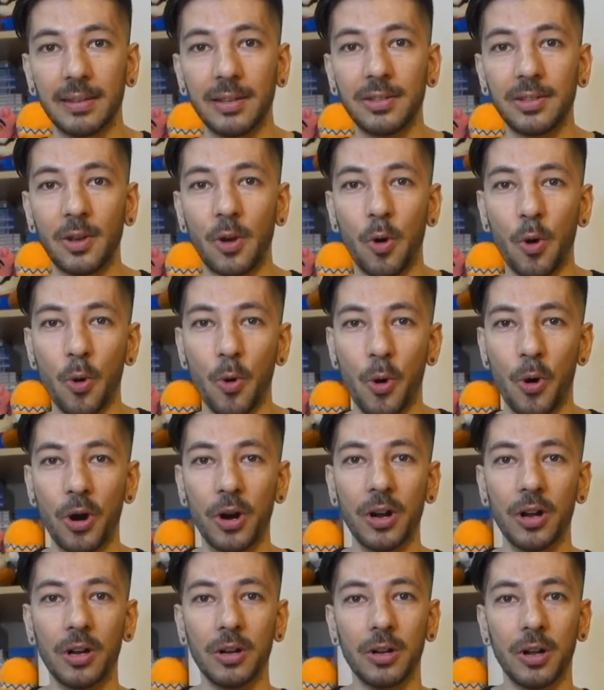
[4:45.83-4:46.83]
score
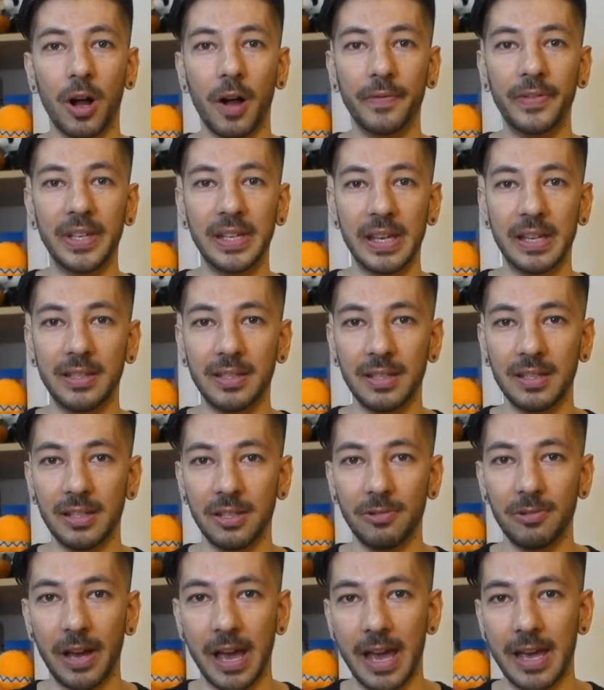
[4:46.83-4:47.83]
of the Yanjing
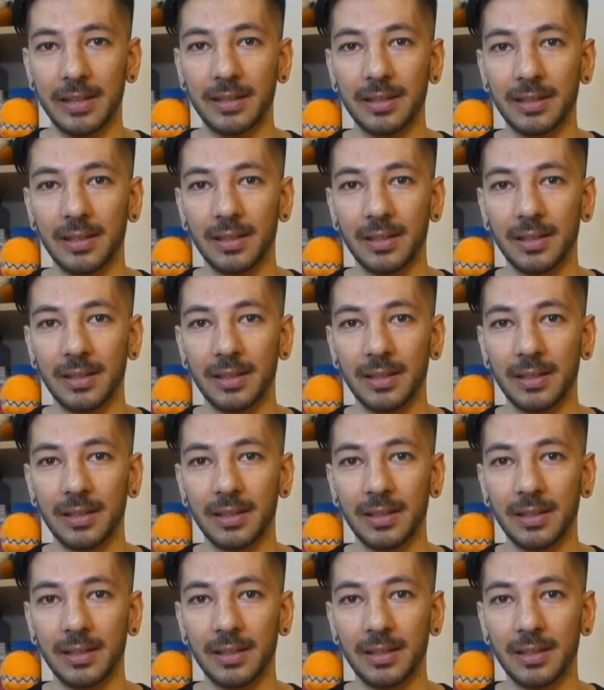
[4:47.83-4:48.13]
U8.